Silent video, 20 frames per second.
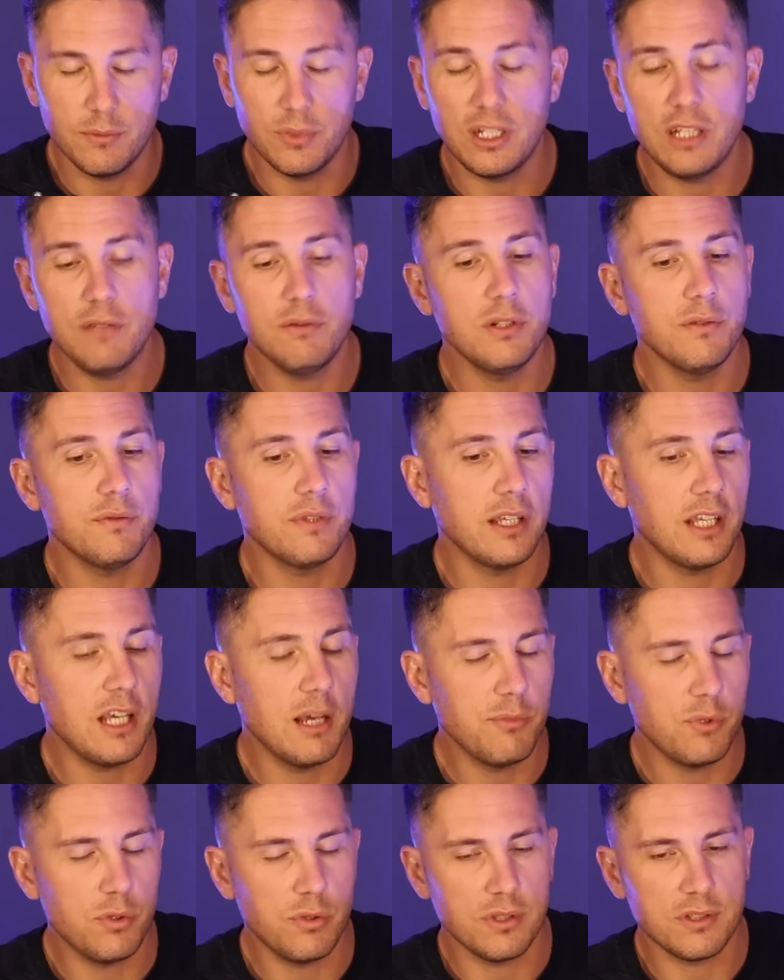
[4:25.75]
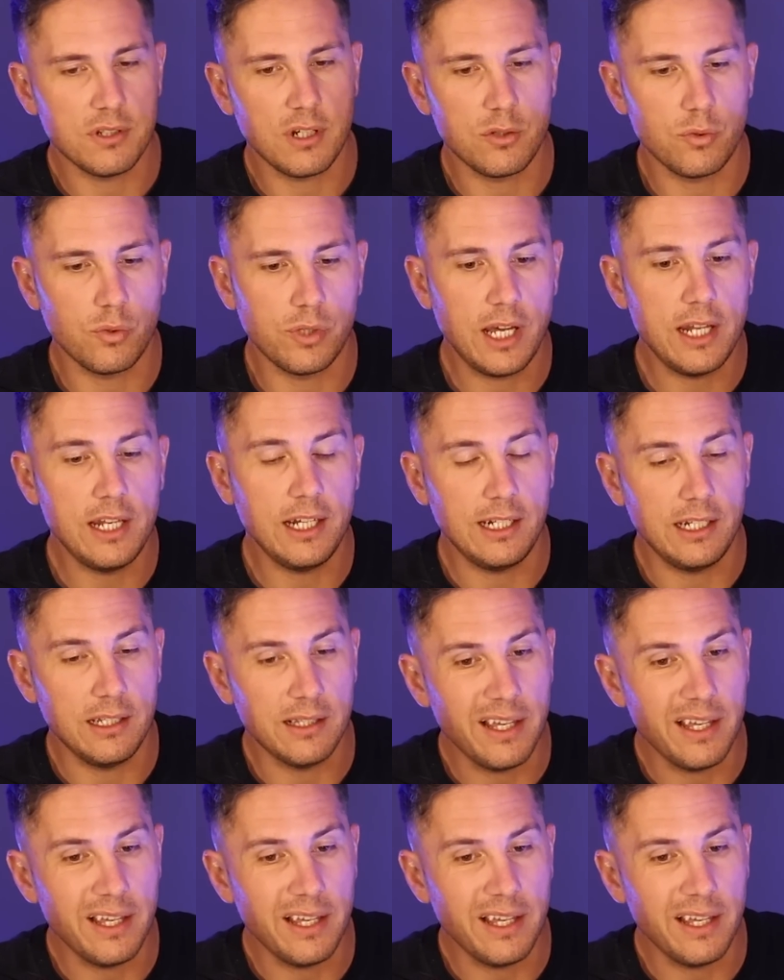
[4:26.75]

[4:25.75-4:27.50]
but even if they came through the site organically,